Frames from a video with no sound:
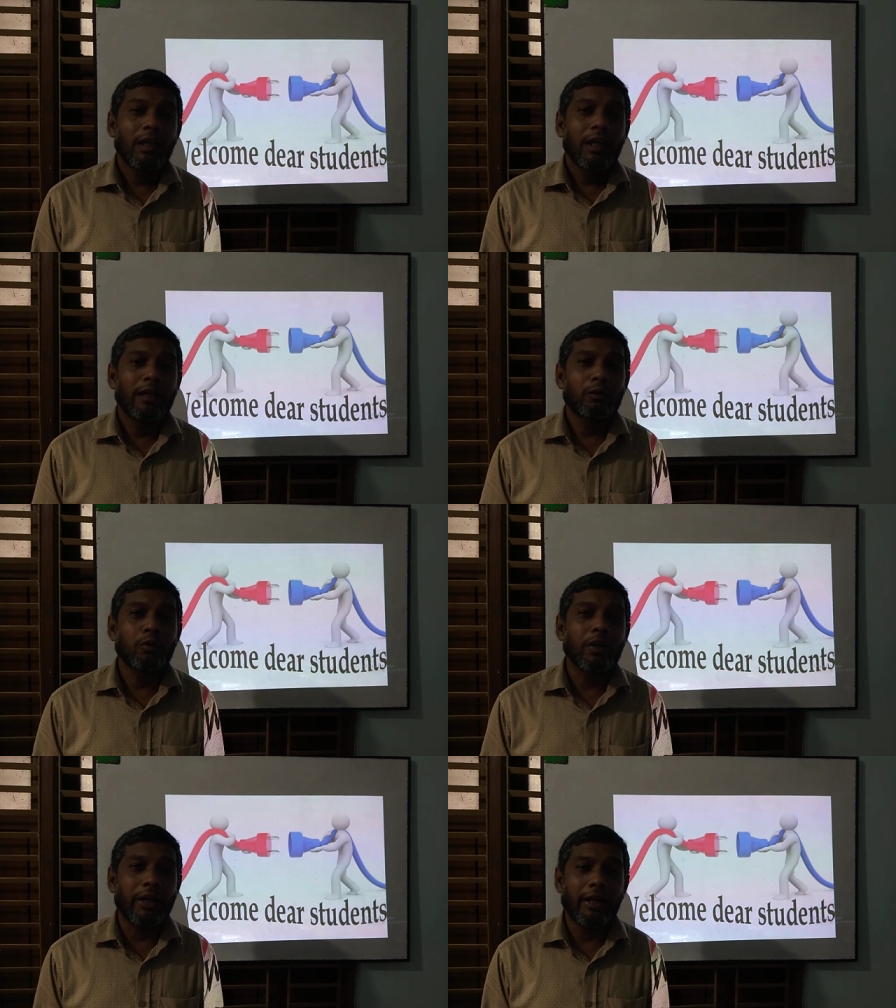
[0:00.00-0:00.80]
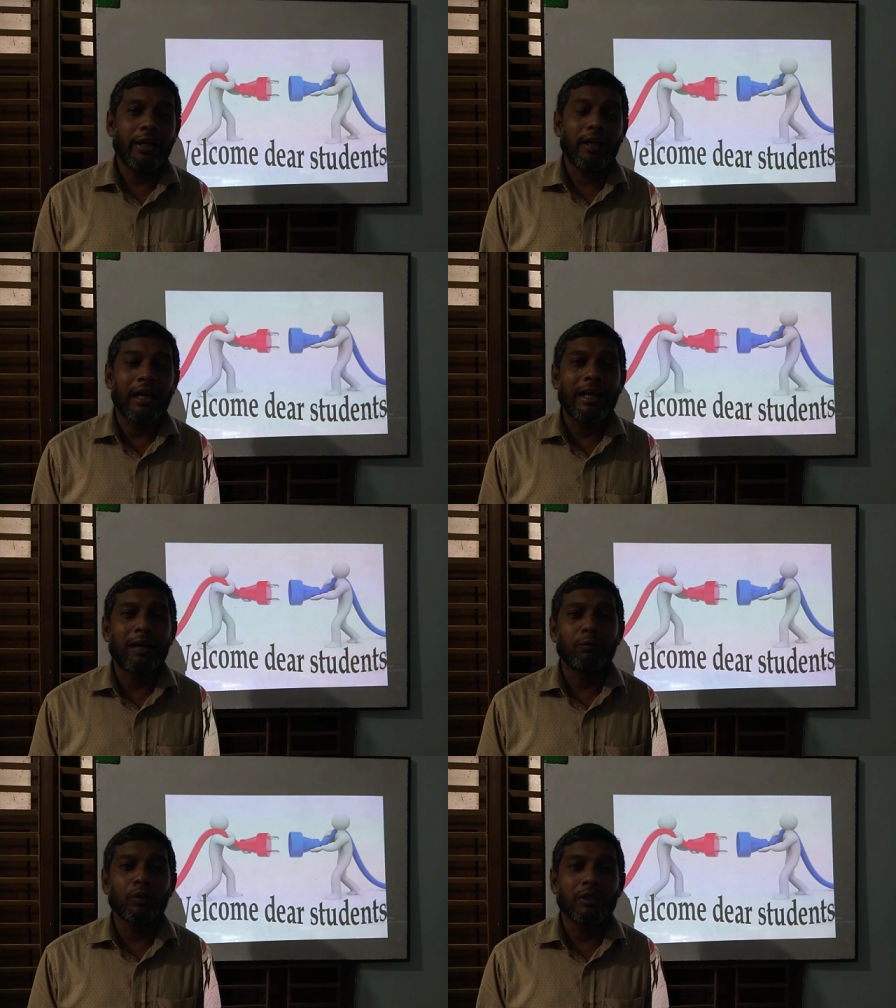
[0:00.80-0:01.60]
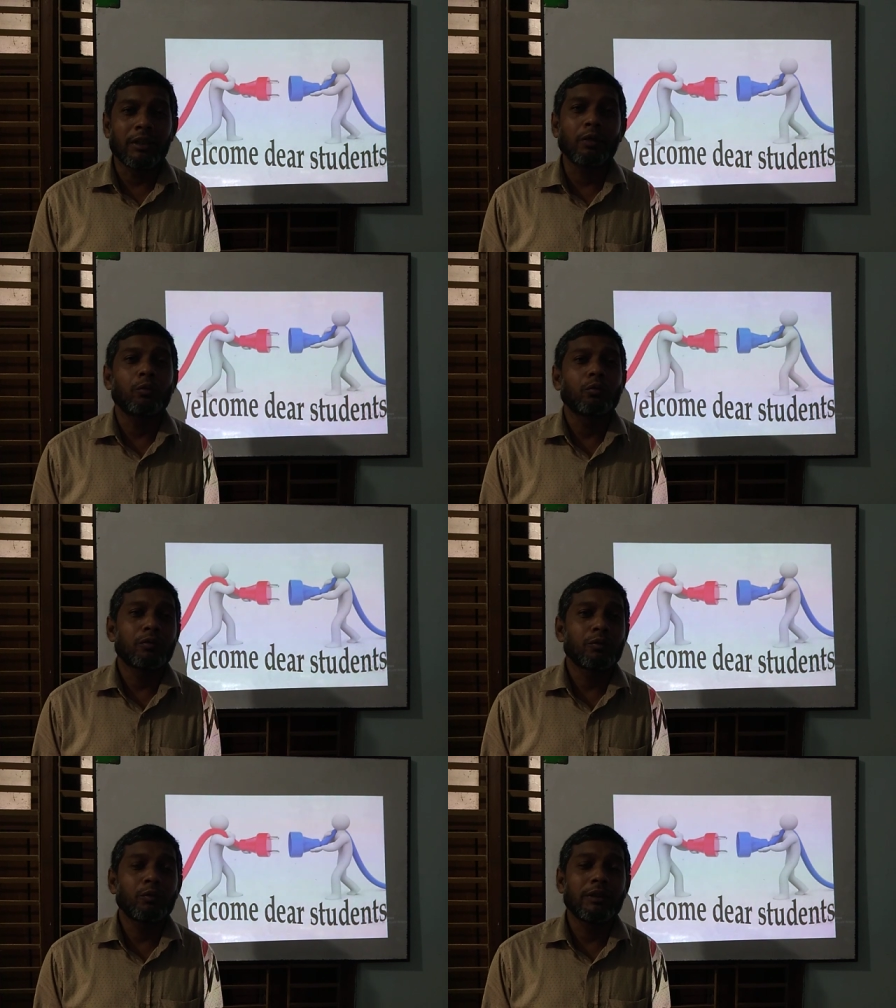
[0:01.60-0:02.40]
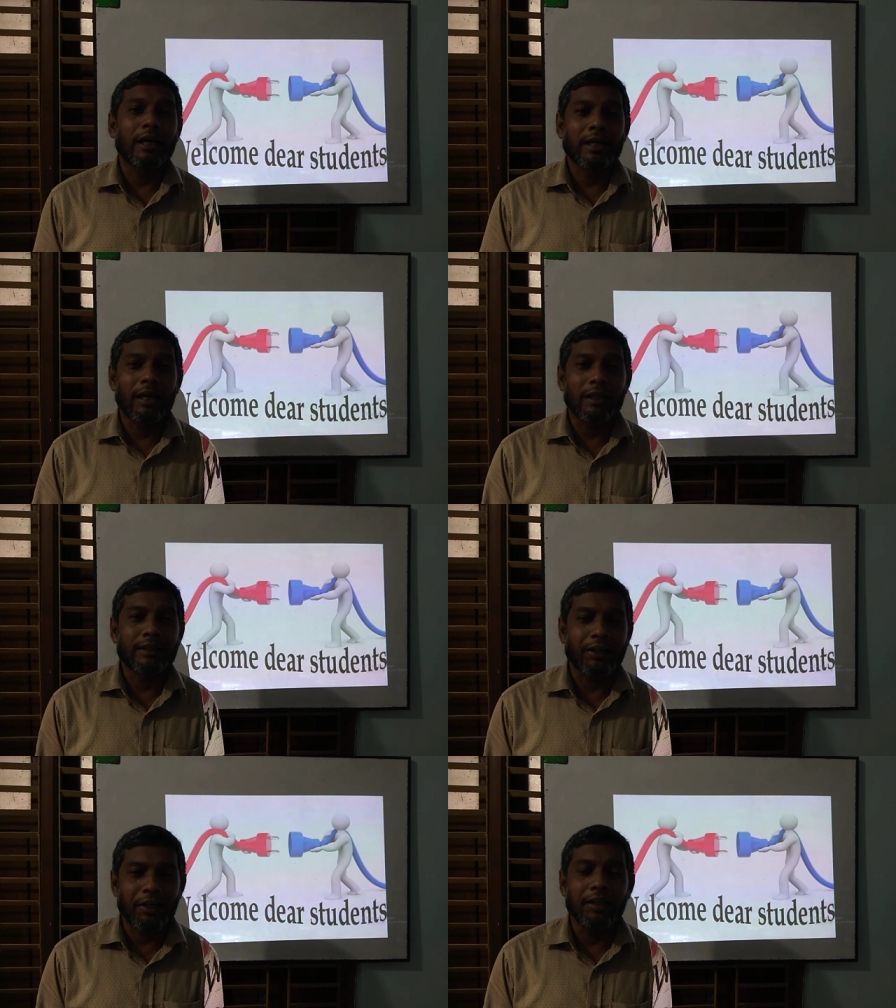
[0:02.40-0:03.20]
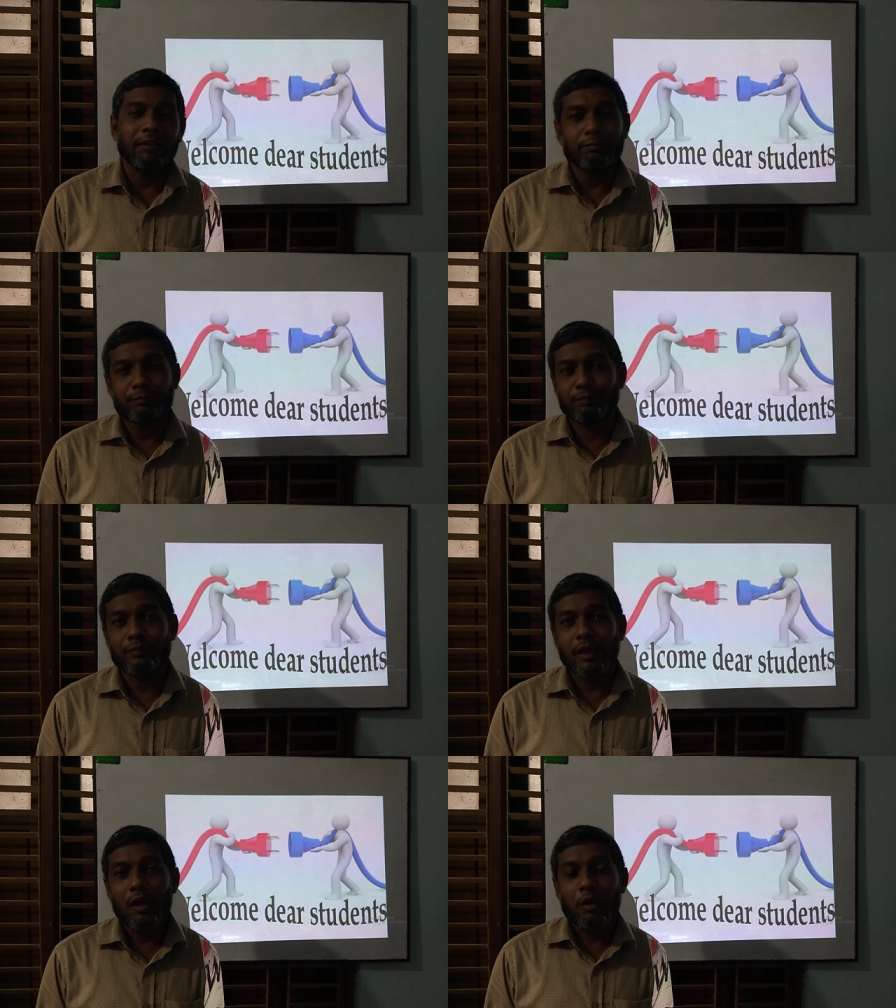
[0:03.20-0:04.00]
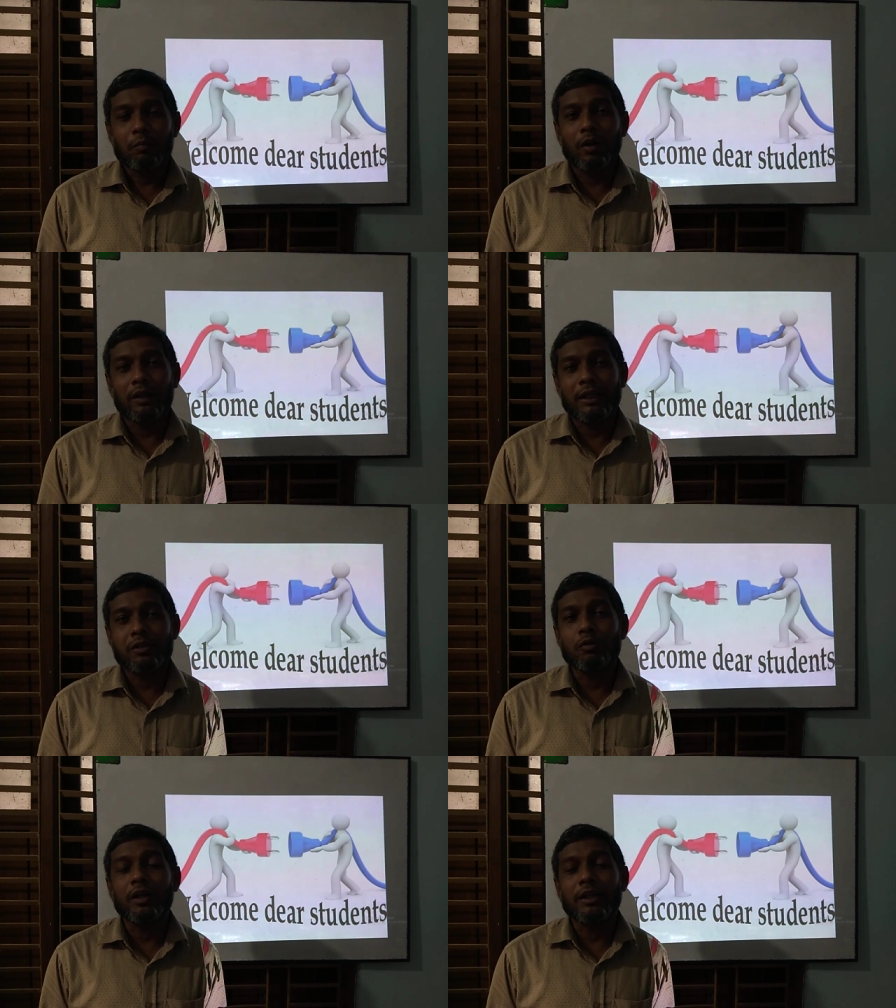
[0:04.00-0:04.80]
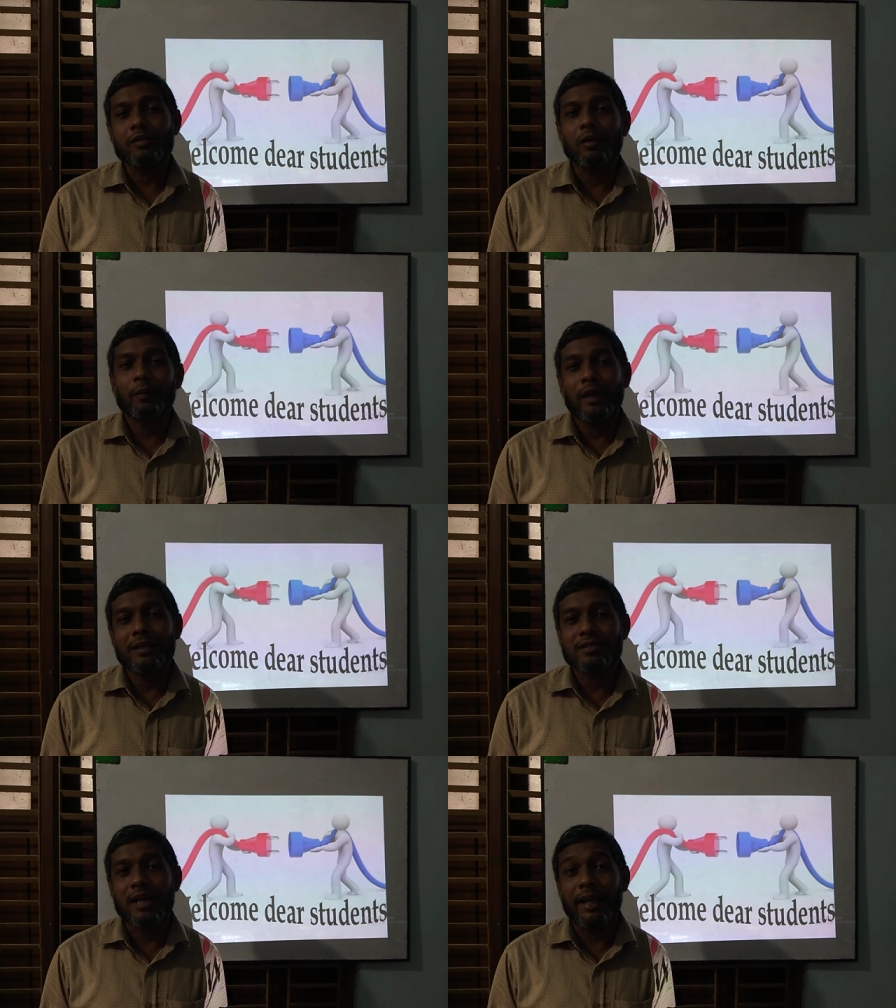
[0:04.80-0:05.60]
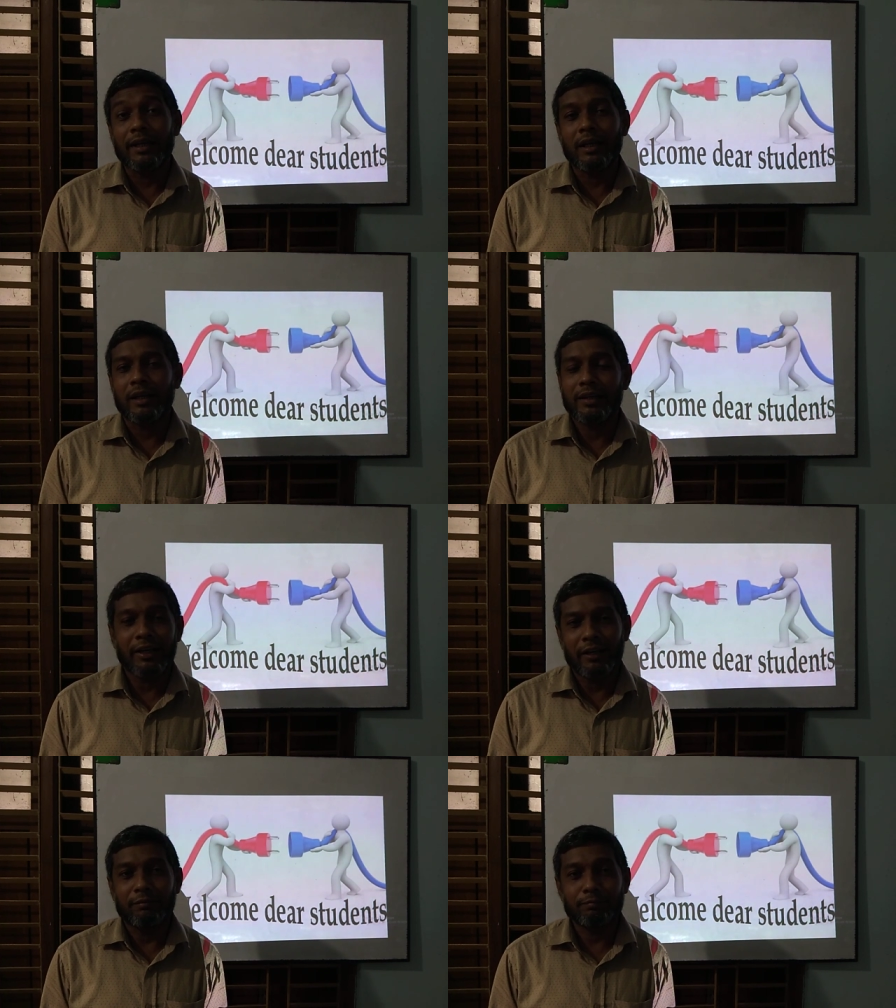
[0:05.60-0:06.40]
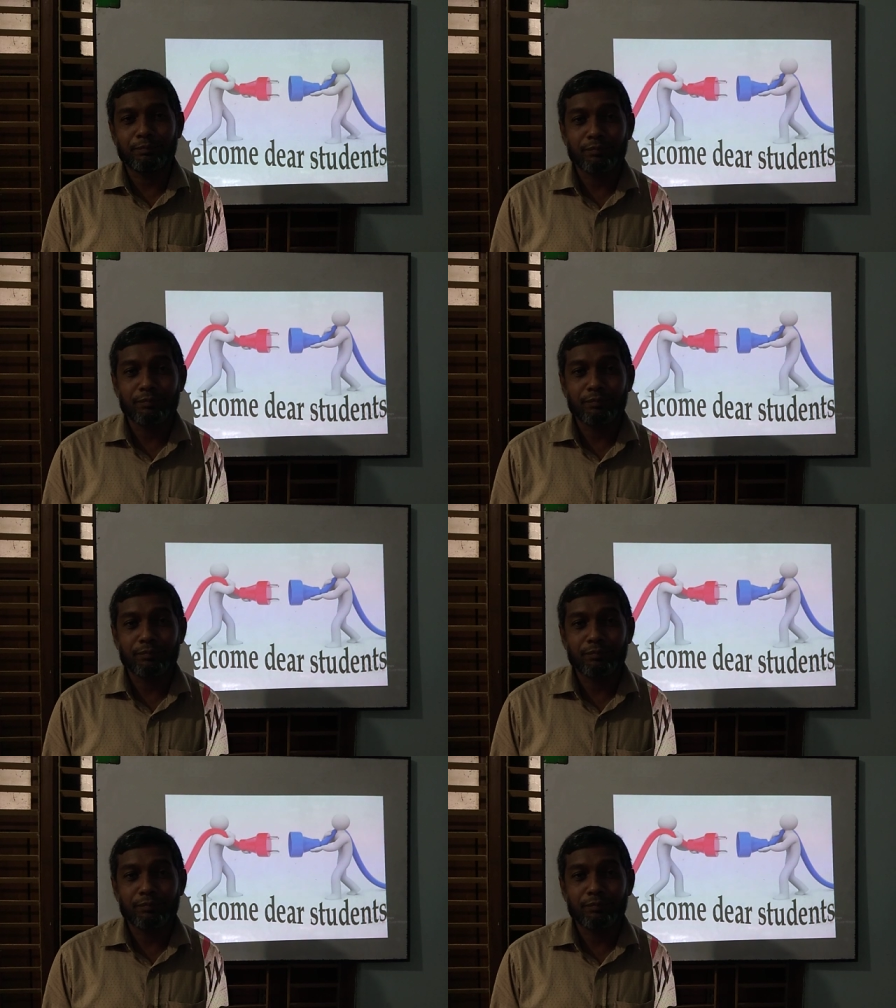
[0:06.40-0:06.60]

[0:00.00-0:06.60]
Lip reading: and today I am with you with the class again for the students of class 9 and 10.